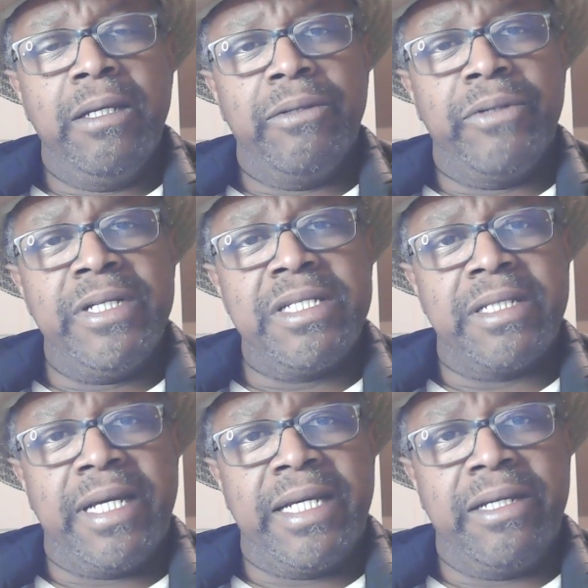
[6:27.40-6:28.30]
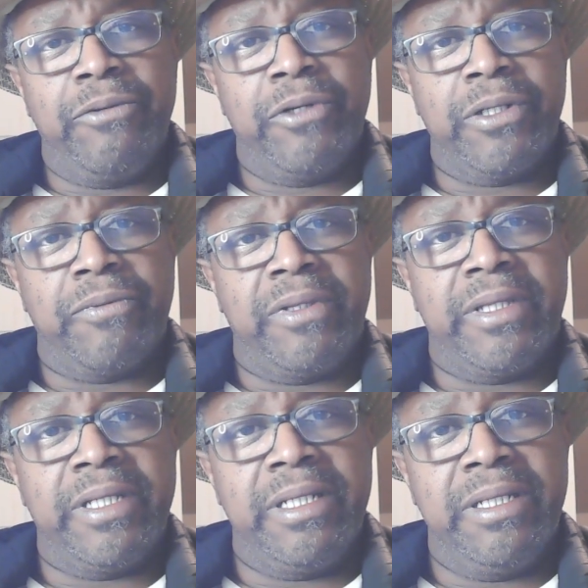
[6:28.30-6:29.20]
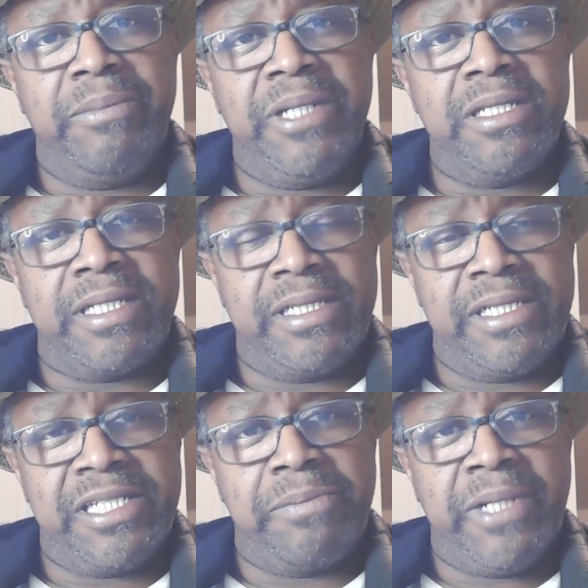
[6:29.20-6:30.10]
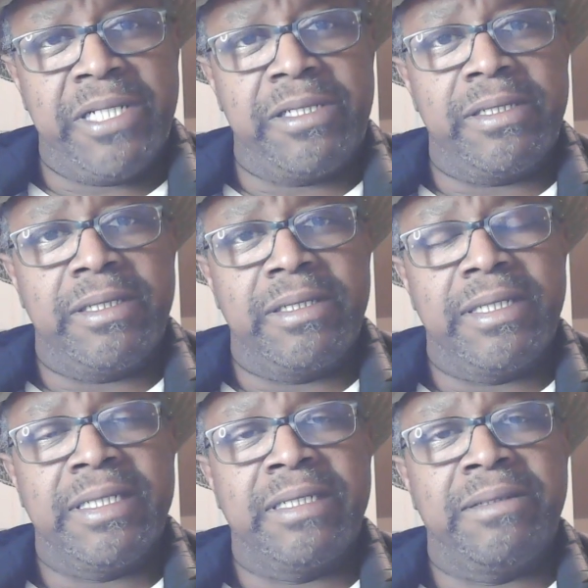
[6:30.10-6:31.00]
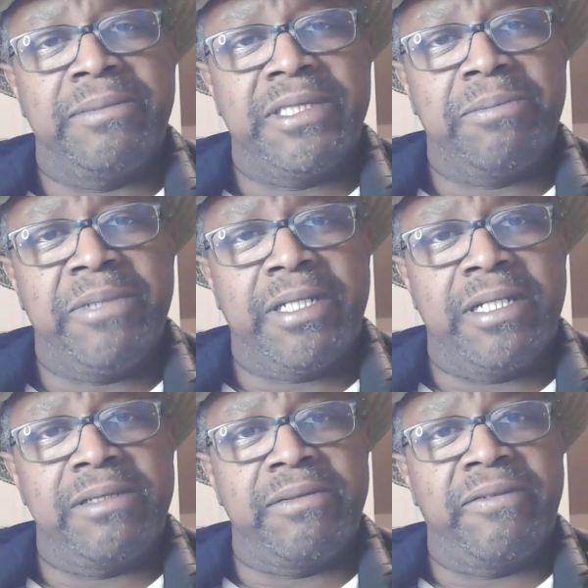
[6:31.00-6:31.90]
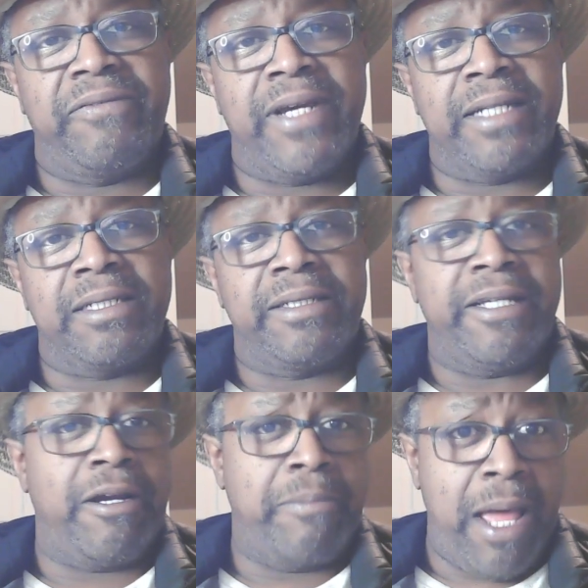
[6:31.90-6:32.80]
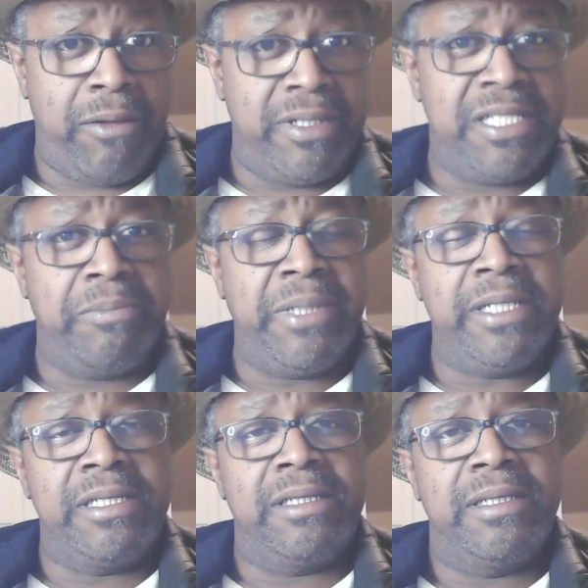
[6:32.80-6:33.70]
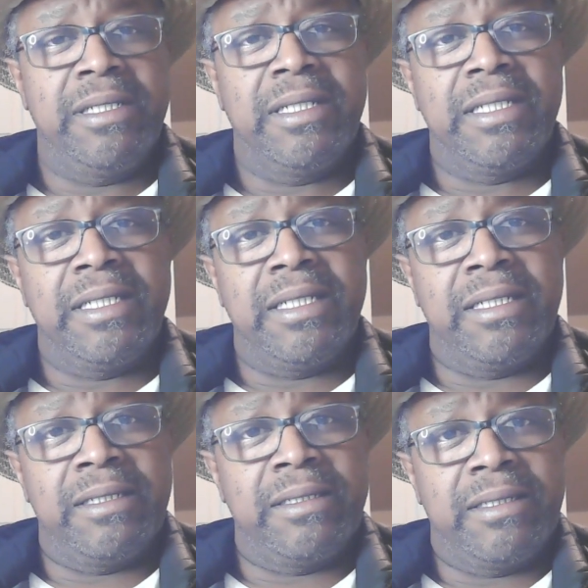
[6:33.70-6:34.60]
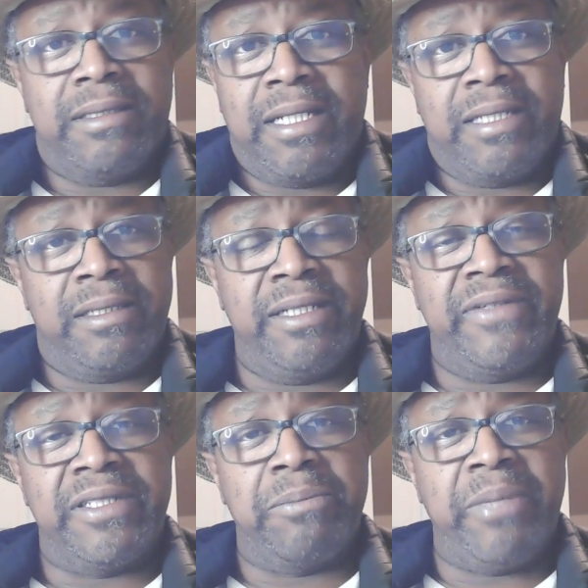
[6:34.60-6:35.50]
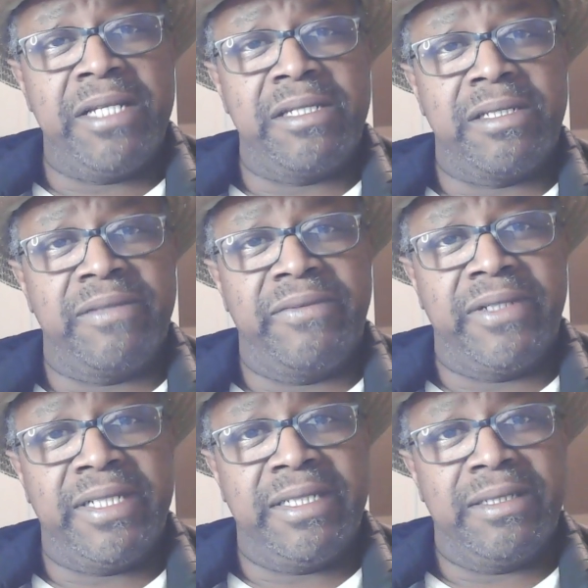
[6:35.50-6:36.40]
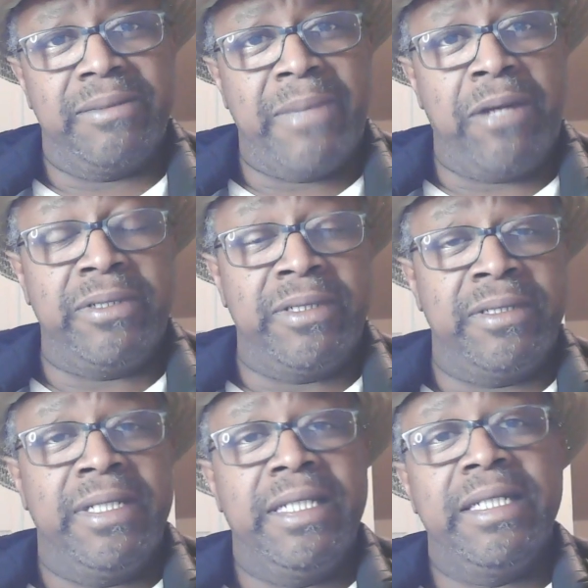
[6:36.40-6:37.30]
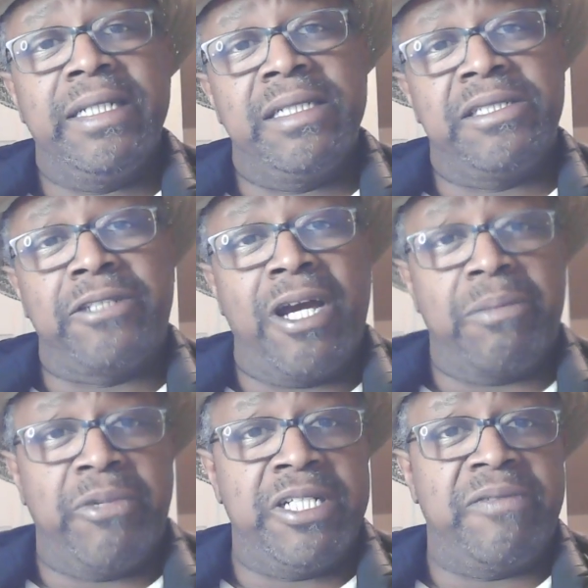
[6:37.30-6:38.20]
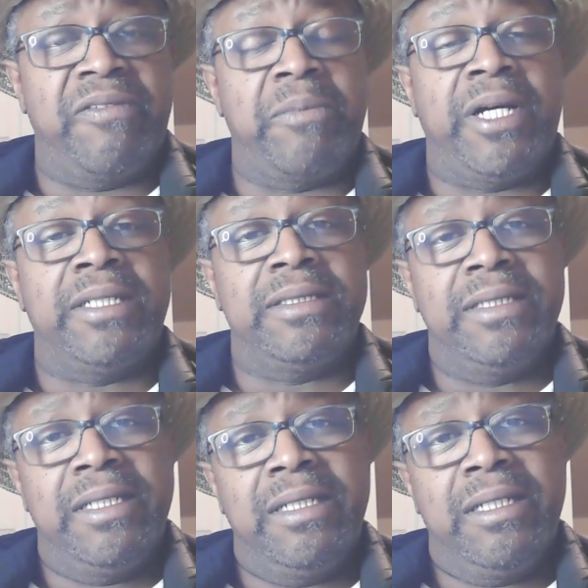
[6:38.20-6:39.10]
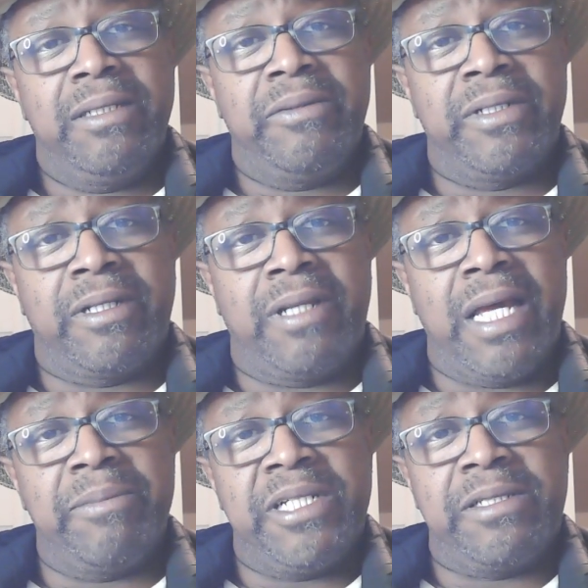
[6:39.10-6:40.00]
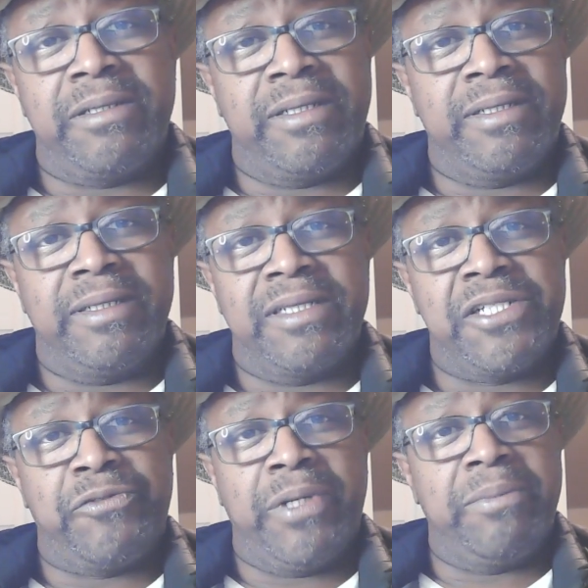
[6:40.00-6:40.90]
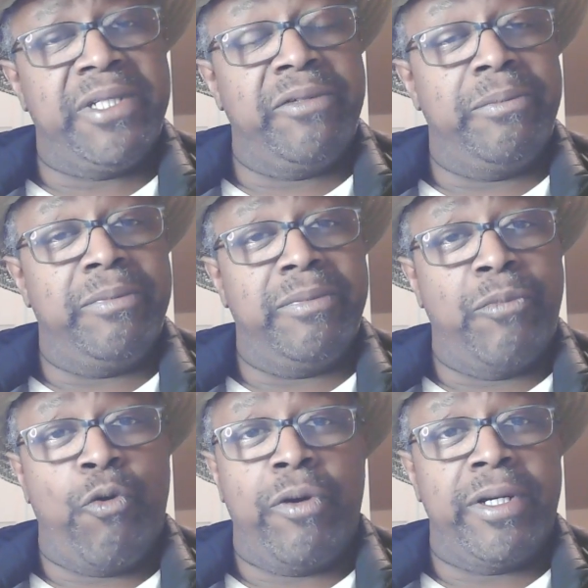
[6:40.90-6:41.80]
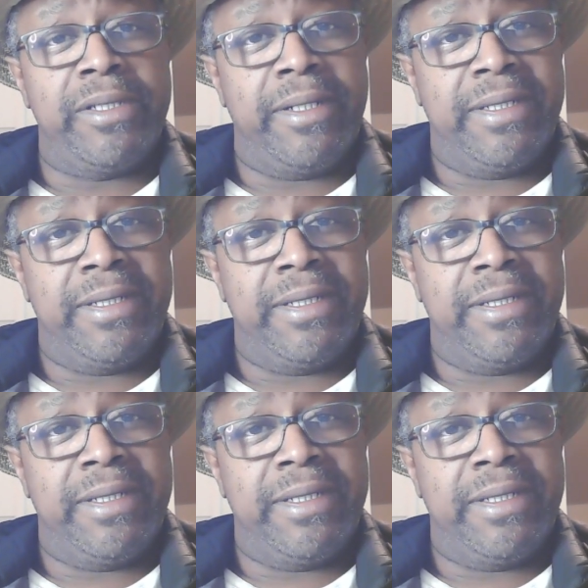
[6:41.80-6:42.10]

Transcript: Reason I work with the bees I just mentioned is because of the fact that they are mountainous bees, and I live at the base of a mountain in Stockbridge, Vermont, where the climates are extremely more